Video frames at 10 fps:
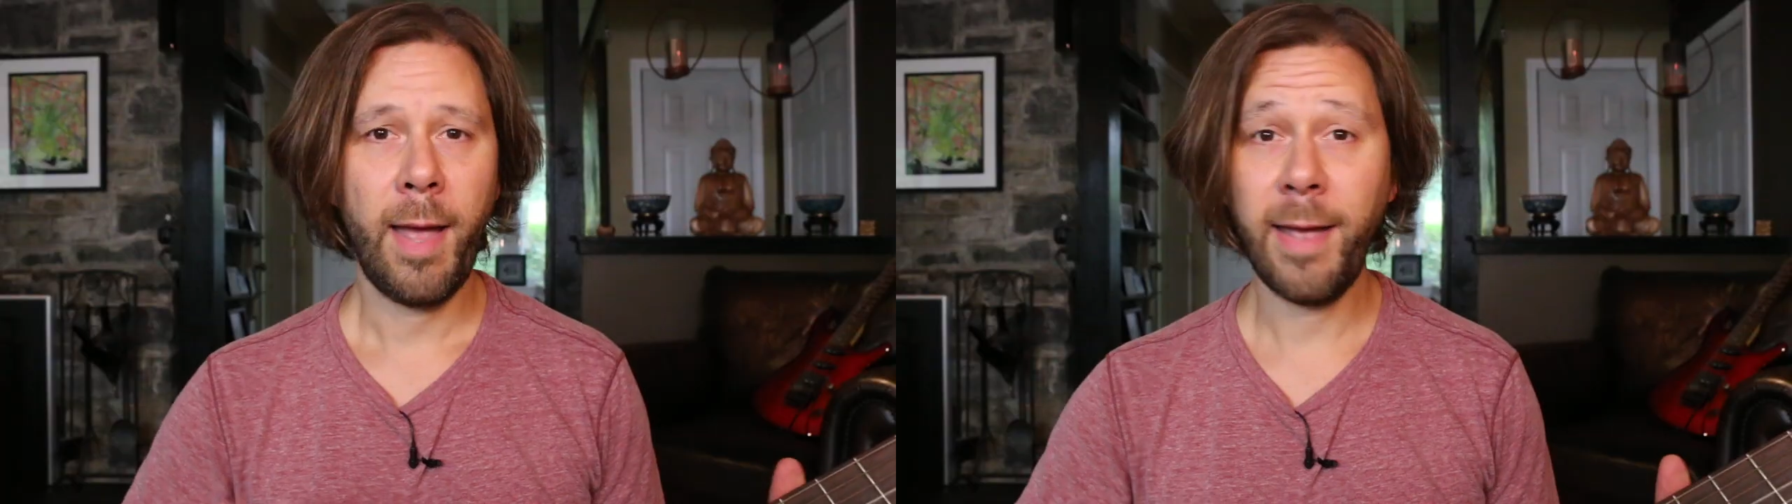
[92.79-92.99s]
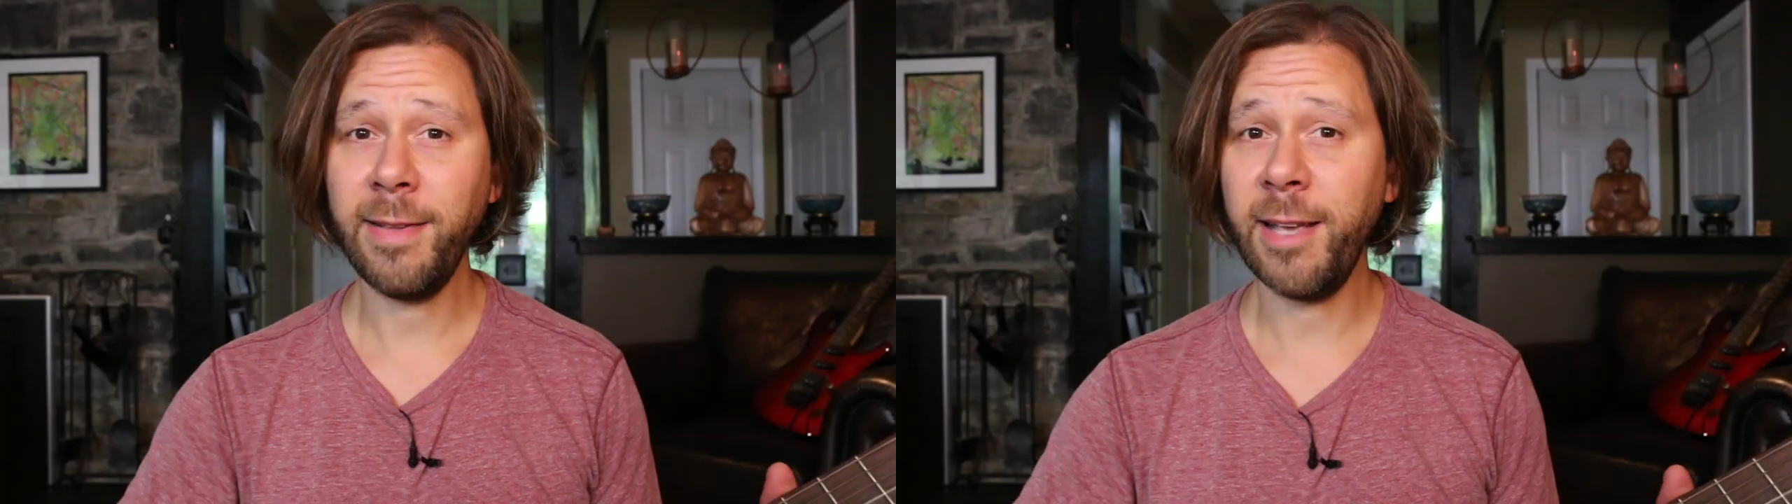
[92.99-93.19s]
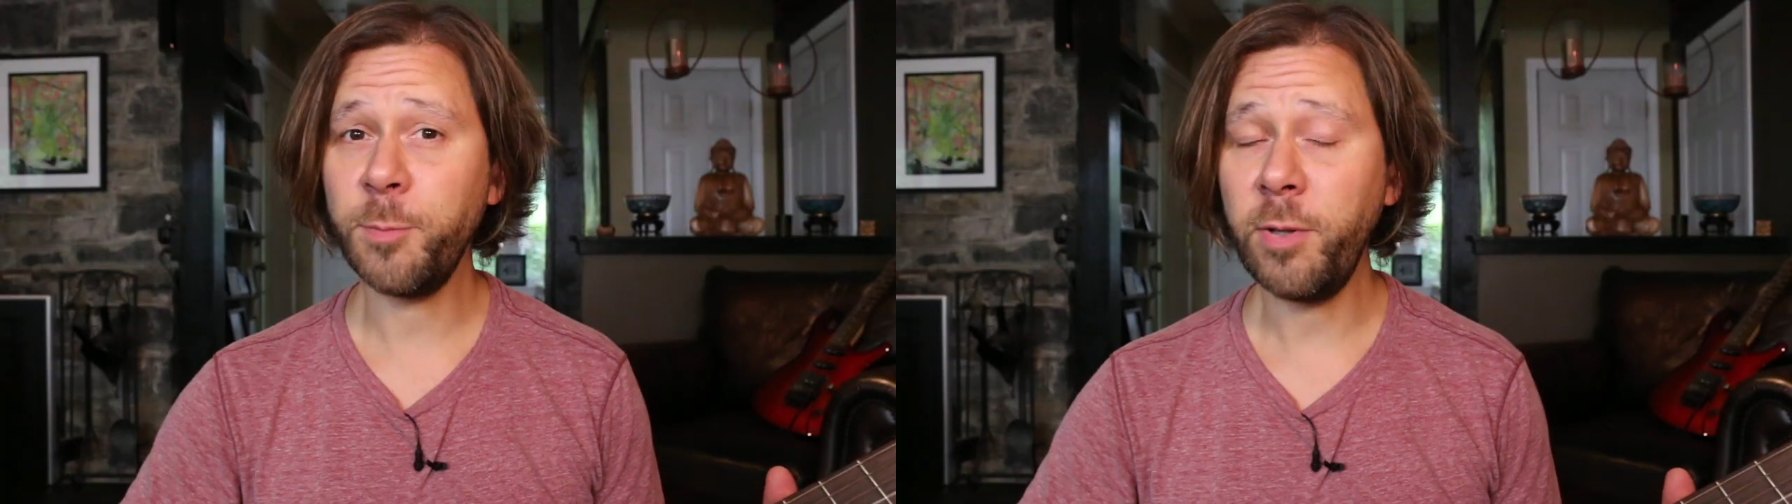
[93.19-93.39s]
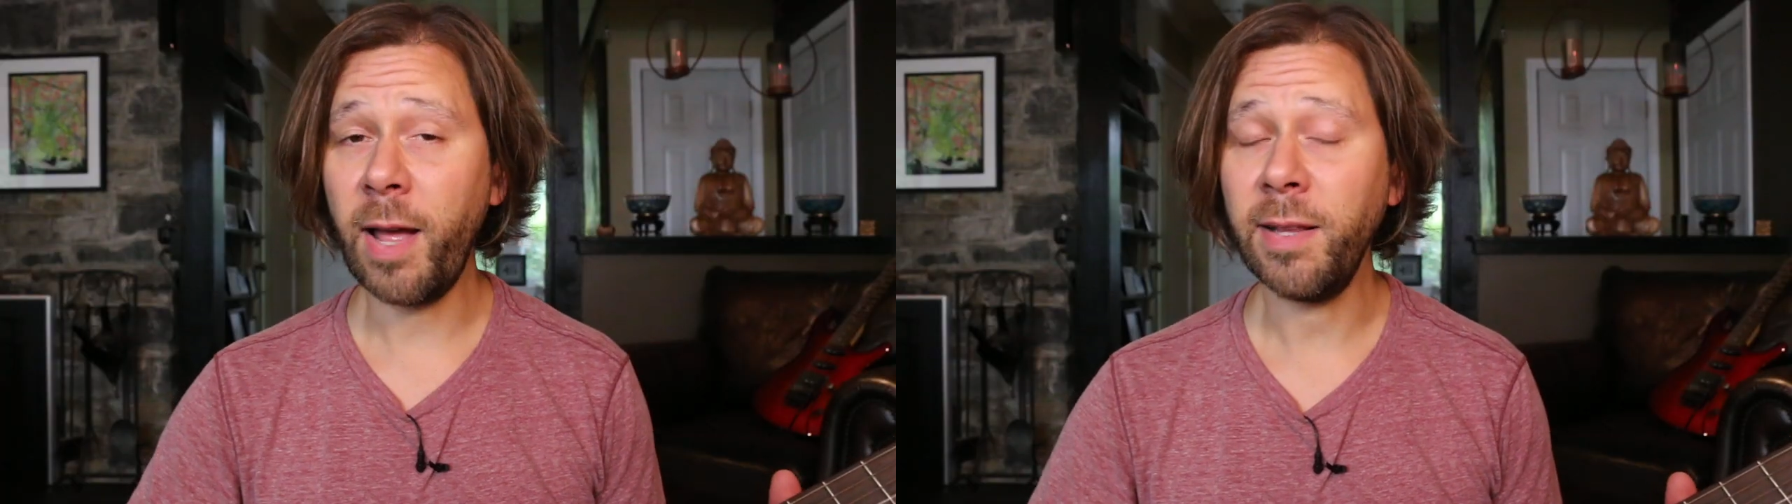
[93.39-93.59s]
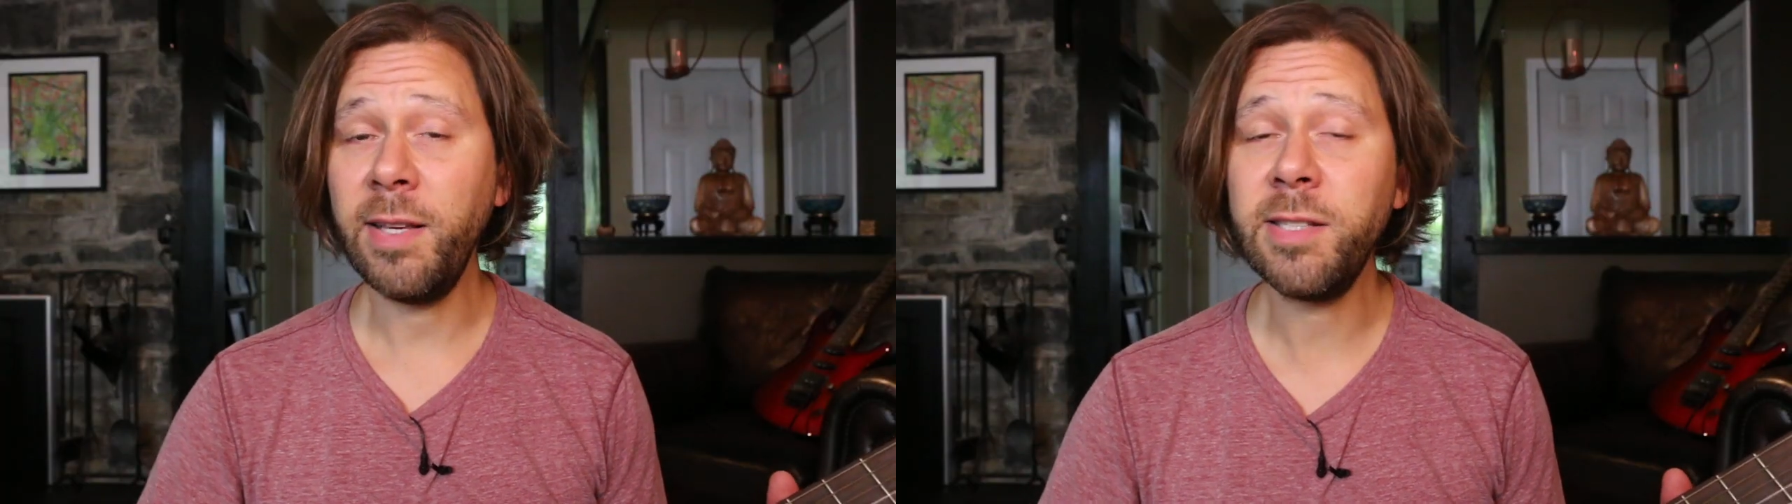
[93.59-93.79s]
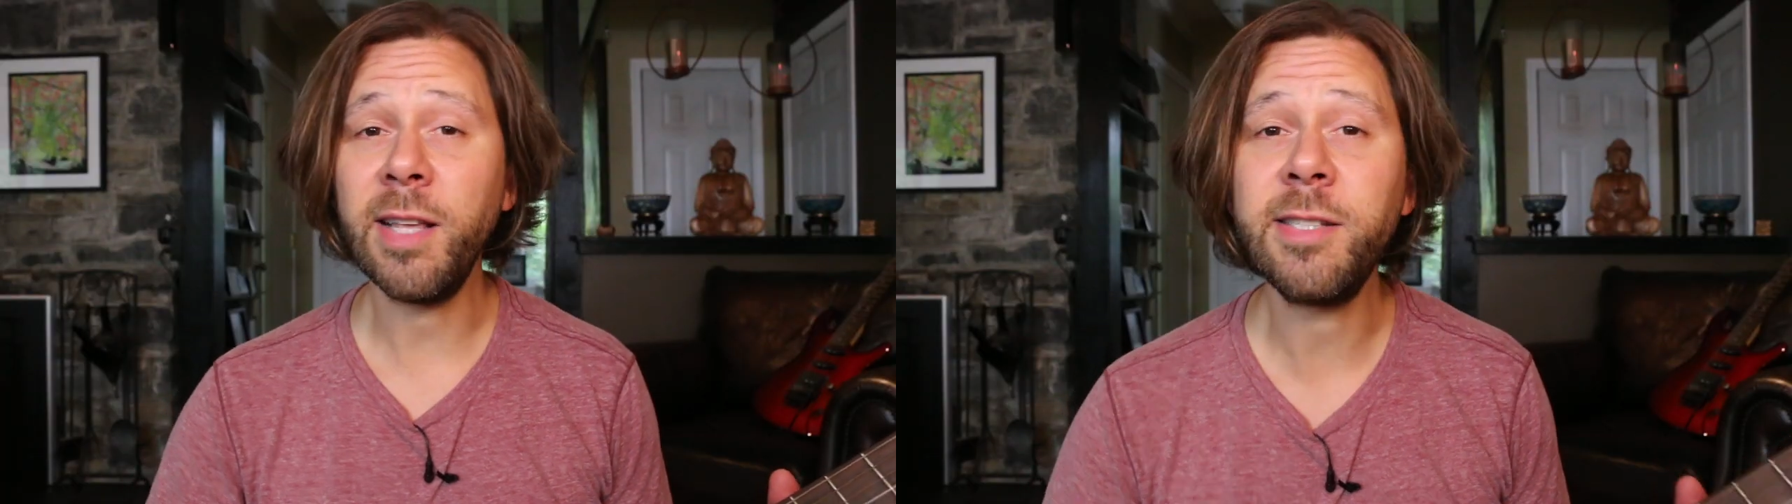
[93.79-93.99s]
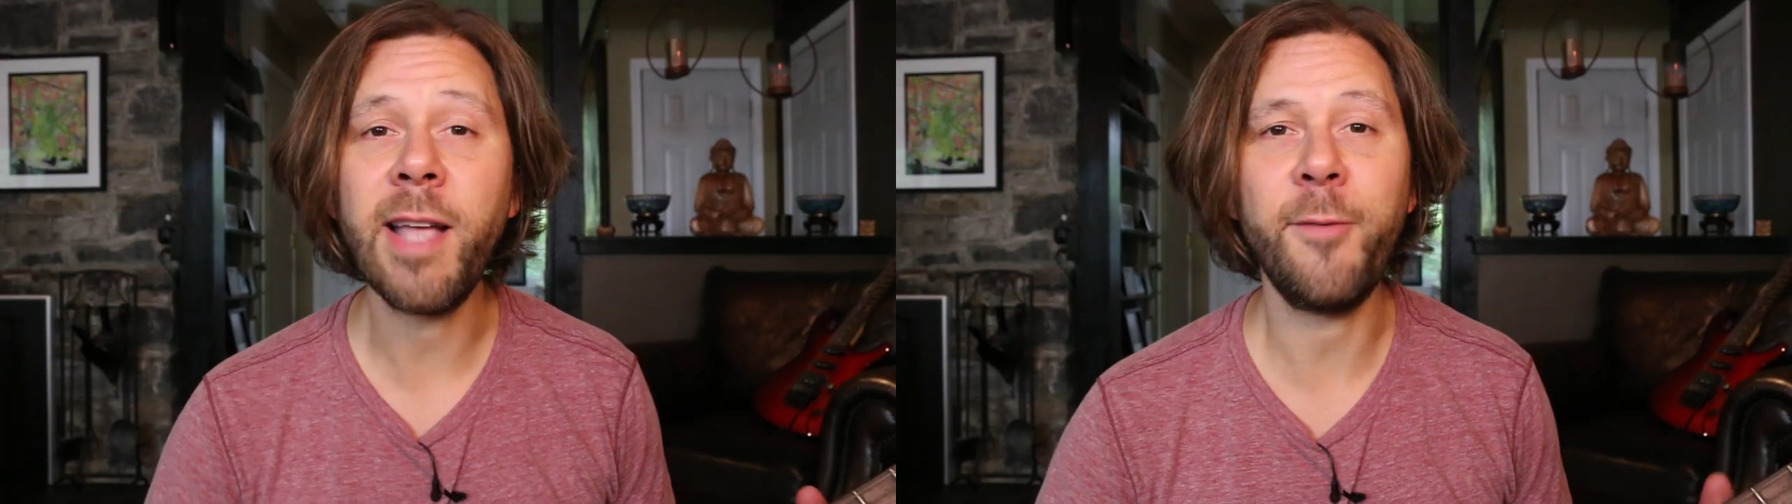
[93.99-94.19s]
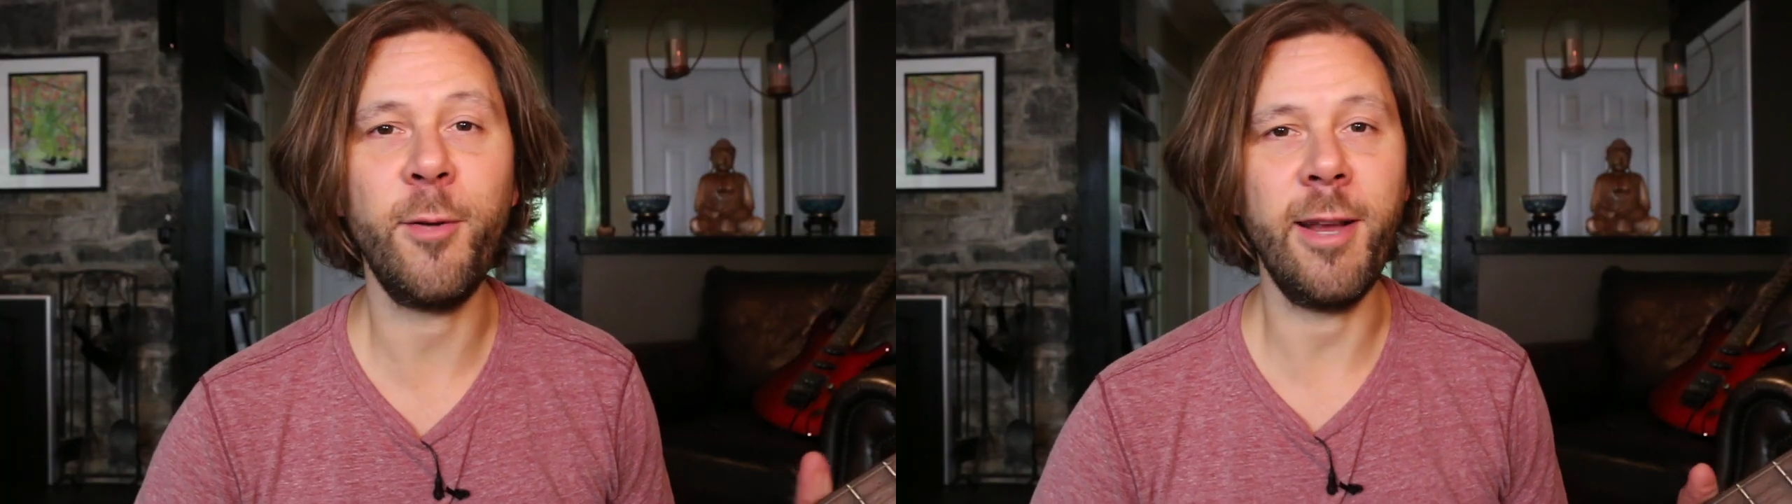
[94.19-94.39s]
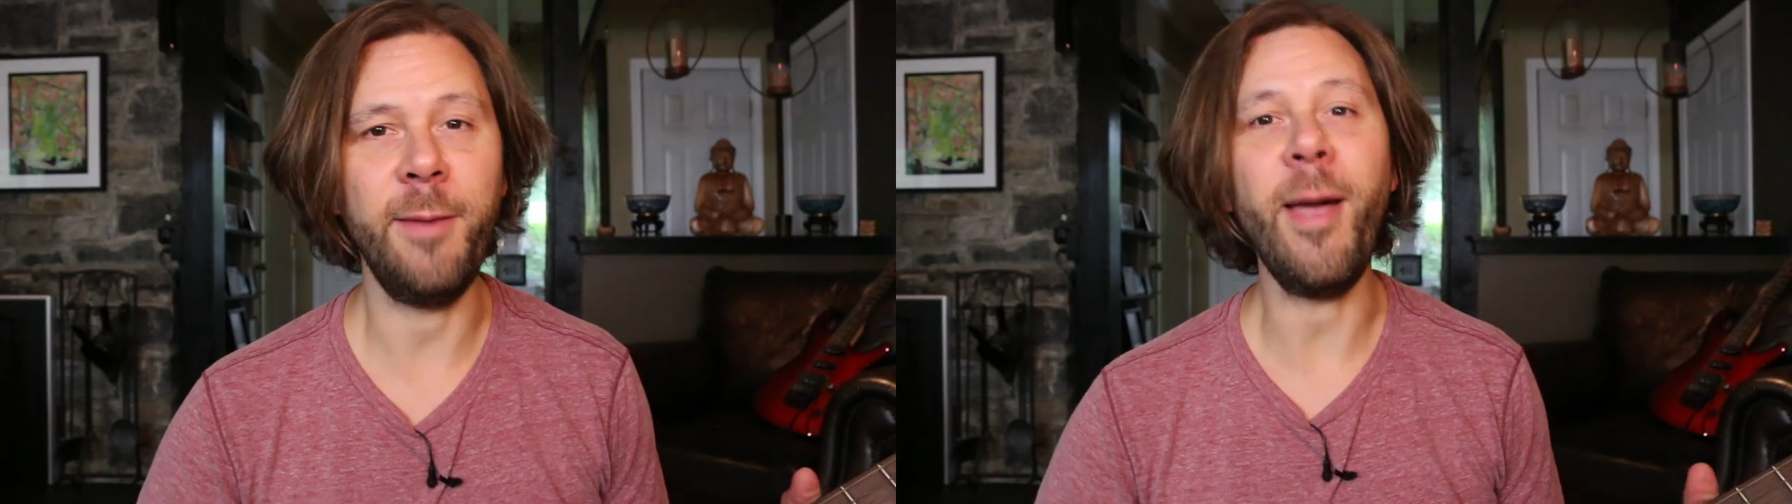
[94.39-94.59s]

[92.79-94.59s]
and last but not least, let's not forget